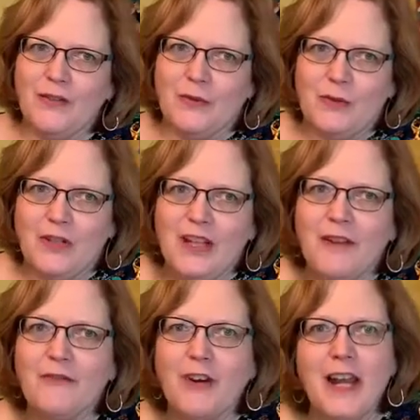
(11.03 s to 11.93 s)
School.
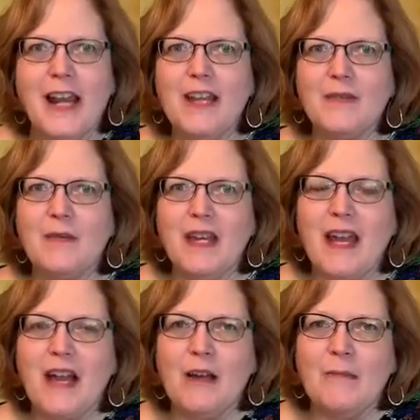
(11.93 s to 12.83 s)
On Fridays, we
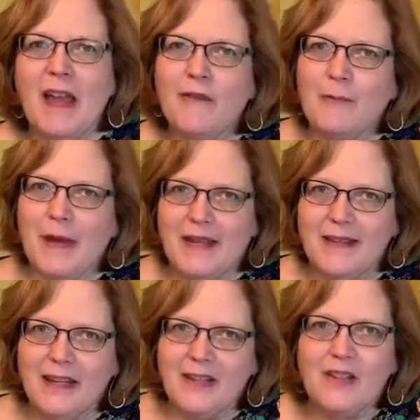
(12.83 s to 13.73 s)
um, have a
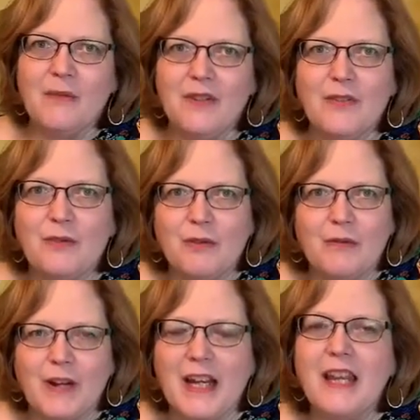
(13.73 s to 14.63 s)
basic sewing
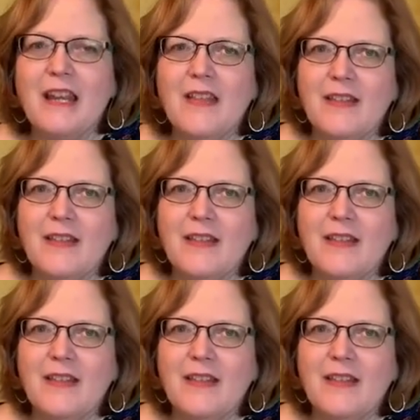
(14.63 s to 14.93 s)
school running.